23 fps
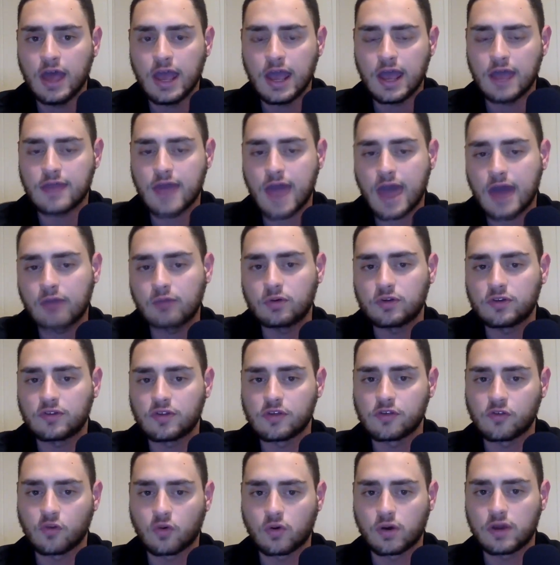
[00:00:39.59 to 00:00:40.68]
and that was the
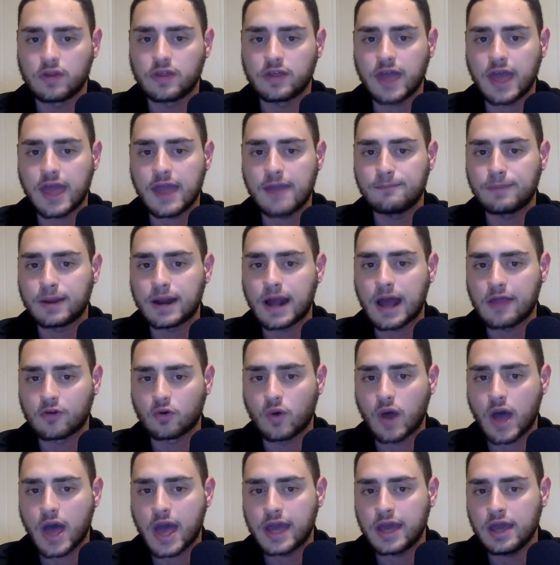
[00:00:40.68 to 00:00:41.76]
story of the game. But either
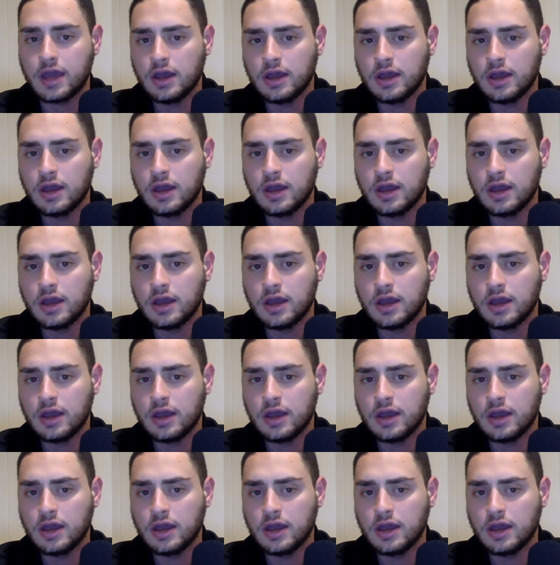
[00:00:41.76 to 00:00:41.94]
way,